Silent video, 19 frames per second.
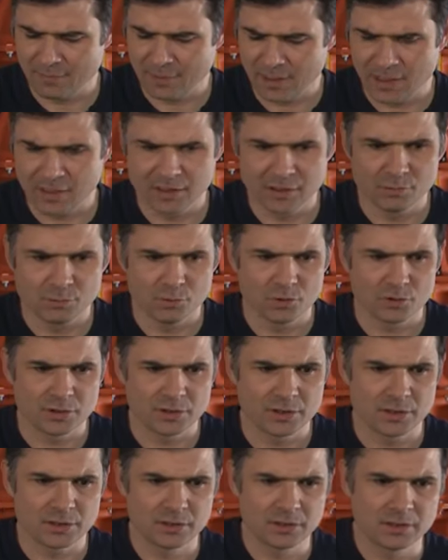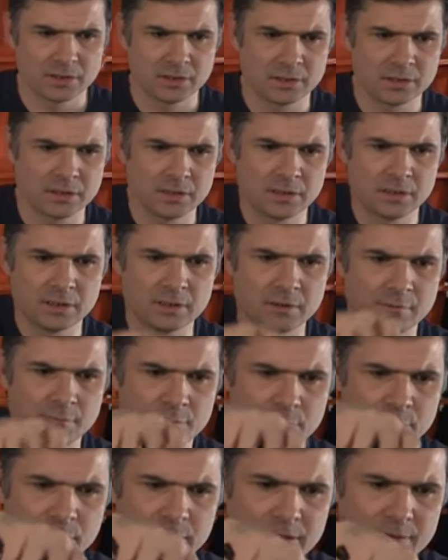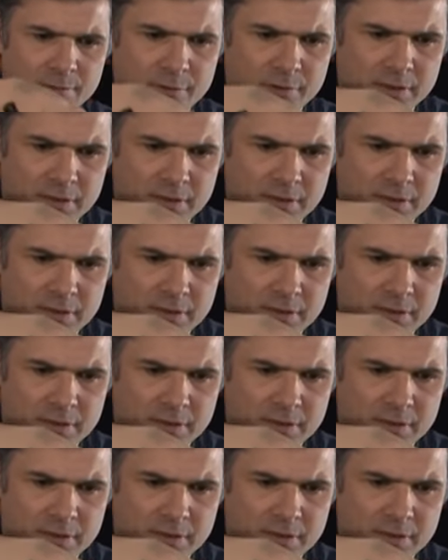underwater pipe.